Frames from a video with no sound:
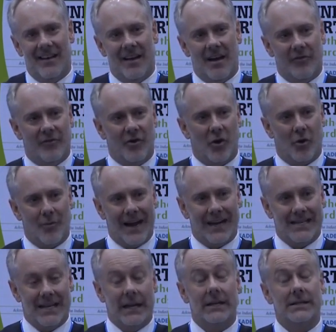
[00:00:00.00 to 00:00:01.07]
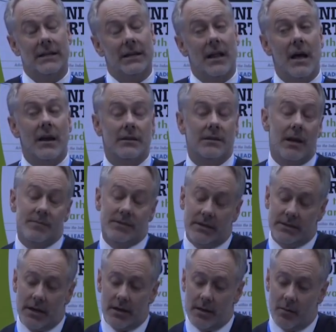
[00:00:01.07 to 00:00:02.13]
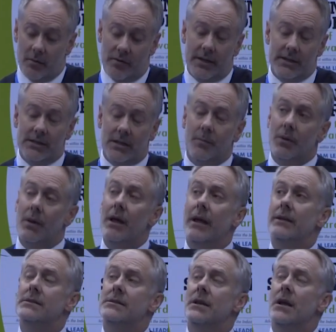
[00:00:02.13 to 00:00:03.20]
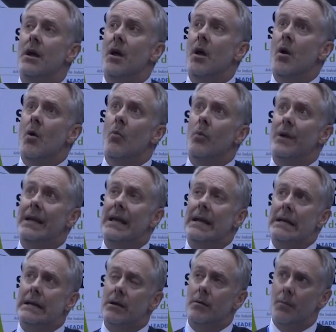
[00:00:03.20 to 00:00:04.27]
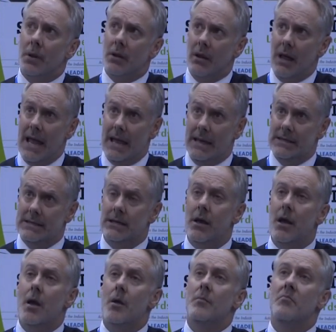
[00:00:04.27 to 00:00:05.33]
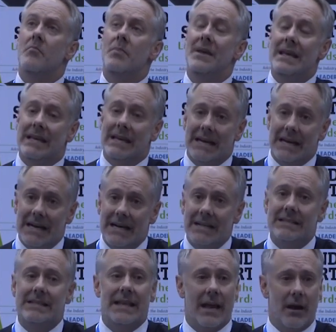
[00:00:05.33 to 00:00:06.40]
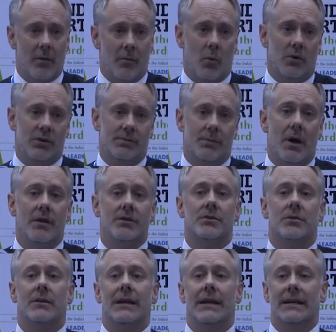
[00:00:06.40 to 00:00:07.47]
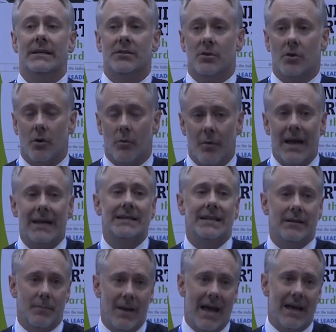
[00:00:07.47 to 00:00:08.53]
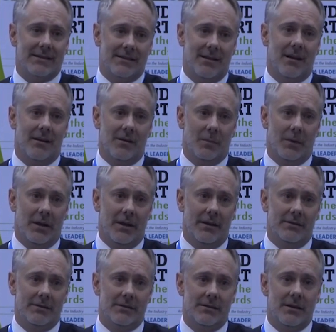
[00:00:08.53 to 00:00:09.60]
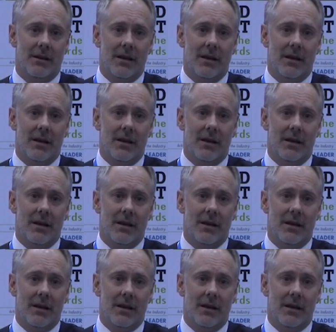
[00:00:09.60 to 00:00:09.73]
of correcting, because a lot of times I tell you, with these complaints, we get a complaint because the airport sponsor is correcting past non-compliance.